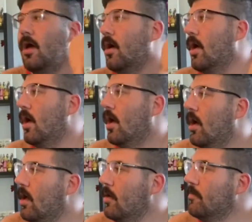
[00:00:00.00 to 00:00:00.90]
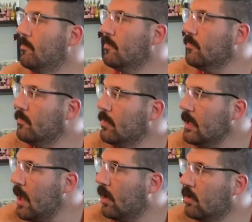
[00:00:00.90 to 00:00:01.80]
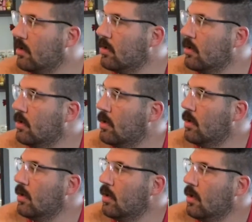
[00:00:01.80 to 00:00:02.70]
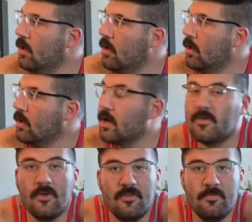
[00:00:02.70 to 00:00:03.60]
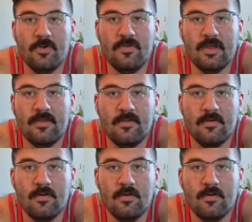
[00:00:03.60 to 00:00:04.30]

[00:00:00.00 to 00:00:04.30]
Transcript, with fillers: Um, but yeah, gonna start some new seeds.